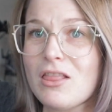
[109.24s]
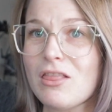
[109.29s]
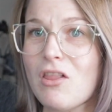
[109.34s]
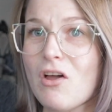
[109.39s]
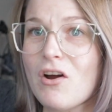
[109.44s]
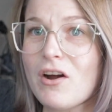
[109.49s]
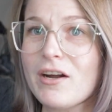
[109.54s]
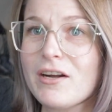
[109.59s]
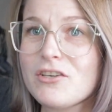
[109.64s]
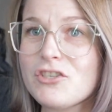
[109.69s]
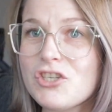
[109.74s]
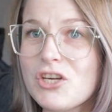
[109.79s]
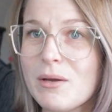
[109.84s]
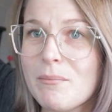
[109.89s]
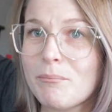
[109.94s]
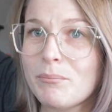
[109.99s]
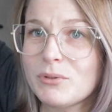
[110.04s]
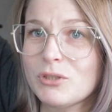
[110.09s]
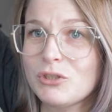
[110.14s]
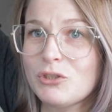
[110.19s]
large
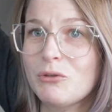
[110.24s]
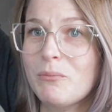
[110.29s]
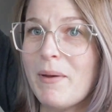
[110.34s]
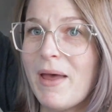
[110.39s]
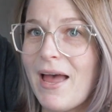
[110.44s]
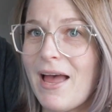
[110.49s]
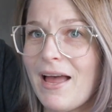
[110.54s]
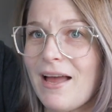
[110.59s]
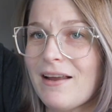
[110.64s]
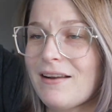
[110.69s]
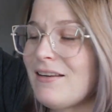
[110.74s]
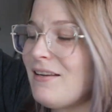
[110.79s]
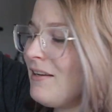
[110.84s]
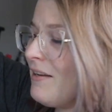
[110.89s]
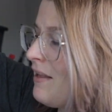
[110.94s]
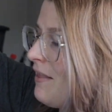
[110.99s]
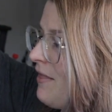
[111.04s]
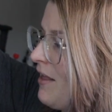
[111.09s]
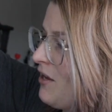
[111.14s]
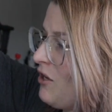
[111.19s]
blue pad
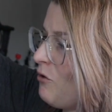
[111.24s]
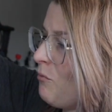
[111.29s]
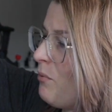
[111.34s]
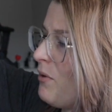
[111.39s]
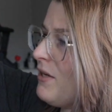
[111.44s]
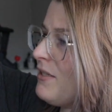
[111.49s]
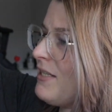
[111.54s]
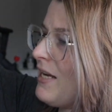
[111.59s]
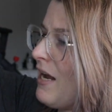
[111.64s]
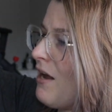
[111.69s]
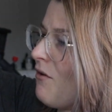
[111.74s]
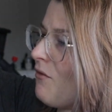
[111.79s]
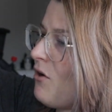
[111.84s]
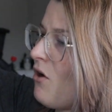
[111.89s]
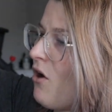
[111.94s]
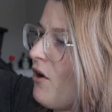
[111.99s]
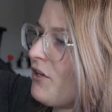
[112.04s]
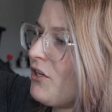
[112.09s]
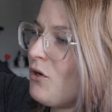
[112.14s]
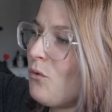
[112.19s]
that you put down
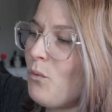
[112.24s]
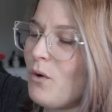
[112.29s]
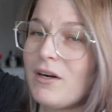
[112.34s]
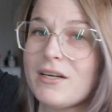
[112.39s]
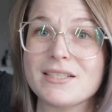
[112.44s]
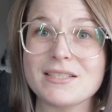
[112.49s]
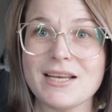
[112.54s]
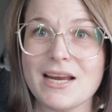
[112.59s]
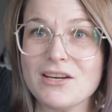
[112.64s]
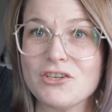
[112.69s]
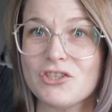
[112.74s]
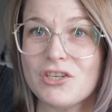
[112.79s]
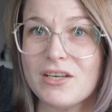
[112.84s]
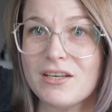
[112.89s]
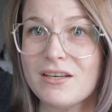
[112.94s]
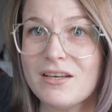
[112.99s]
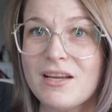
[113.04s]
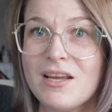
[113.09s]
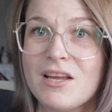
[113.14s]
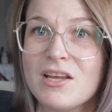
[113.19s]
on your
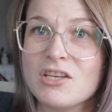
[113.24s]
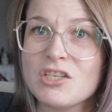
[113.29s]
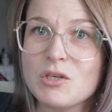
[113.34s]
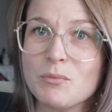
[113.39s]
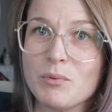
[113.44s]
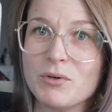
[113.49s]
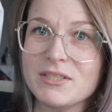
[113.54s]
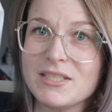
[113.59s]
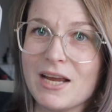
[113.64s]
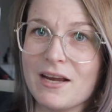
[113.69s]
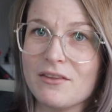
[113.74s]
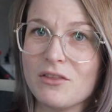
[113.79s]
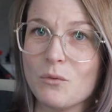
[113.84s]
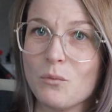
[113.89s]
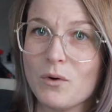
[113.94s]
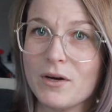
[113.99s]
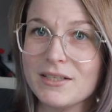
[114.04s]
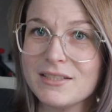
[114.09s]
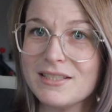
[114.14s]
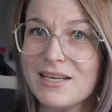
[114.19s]
workstation to protect the
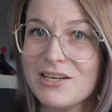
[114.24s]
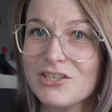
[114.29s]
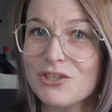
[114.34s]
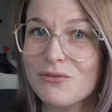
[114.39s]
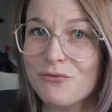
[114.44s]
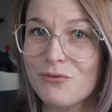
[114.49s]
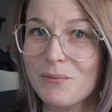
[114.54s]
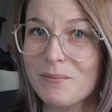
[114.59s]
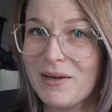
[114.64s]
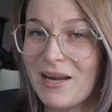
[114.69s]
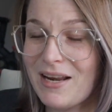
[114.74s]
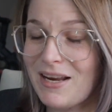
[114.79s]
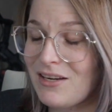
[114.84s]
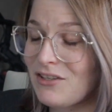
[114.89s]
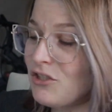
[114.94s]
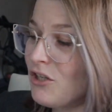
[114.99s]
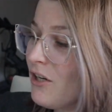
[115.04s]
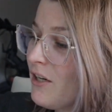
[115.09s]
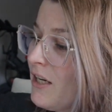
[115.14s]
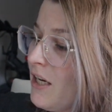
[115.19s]
workstation from getting
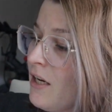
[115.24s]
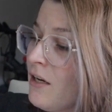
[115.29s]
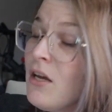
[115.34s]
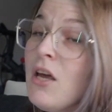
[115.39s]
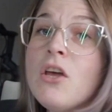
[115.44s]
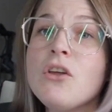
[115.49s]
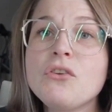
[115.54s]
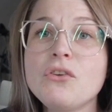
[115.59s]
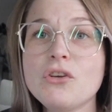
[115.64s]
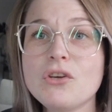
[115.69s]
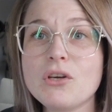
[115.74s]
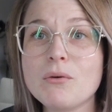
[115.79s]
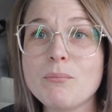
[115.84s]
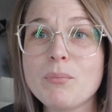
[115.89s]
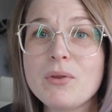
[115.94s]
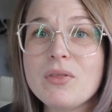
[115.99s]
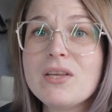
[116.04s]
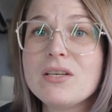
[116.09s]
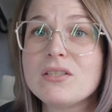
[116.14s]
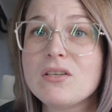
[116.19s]
dirty. You can
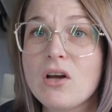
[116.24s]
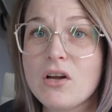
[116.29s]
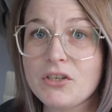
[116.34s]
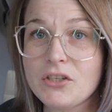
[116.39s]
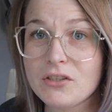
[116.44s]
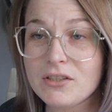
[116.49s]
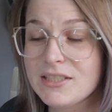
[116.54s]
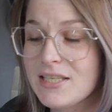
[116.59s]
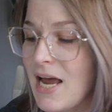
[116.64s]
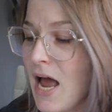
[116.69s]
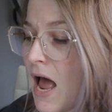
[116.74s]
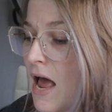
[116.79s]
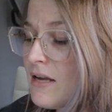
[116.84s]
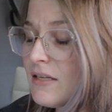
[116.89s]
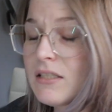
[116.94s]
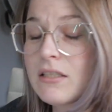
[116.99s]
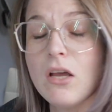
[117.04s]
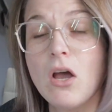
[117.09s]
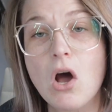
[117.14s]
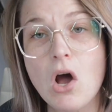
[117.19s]
put this on your
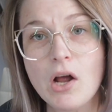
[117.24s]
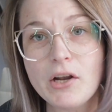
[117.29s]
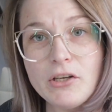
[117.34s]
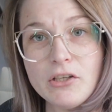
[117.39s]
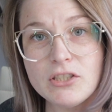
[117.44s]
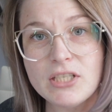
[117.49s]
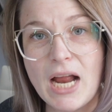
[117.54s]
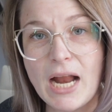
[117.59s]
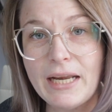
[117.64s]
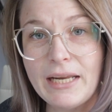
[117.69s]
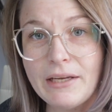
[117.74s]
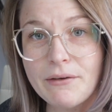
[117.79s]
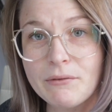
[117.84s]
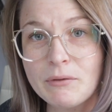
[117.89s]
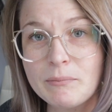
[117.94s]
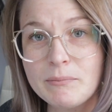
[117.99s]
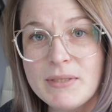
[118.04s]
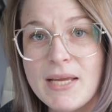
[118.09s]
desk, on your dining room